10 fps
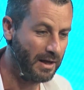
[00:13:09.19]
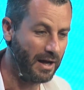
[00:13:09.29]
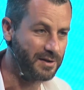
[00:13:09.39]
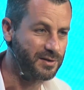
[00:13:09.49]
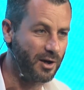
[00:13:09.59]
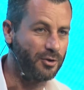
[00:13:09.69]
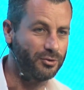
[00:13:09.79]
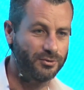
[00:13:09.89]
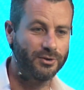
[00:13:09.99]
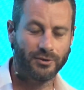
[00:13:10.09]
And so
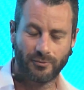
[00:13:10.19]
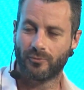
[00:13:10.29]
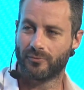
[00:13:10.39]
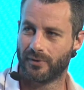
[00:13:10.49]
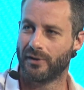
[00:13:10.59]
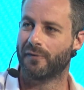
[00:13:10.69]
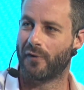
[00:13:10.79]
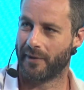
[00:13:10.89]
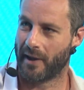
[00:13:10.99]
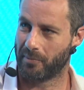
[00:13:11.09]
you
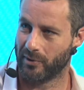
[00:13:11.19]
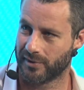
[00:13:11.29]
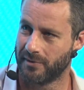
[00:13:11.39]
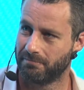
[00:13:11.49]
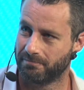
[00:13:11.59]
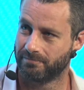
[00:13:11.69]
find that person.